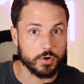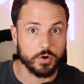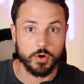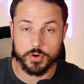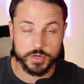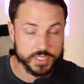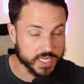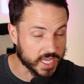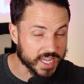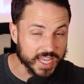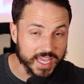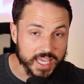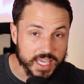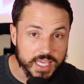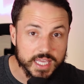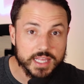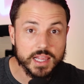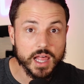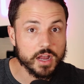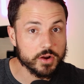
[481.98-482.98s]
or take a
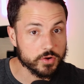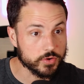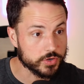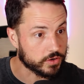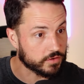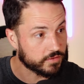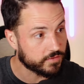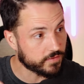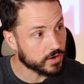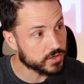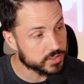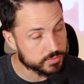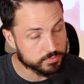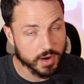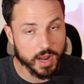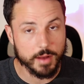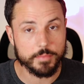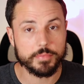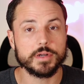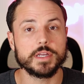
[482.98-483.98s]
HELOC on your first
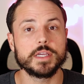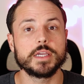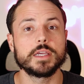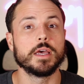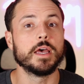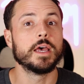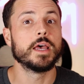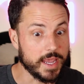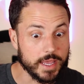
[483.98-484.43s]
property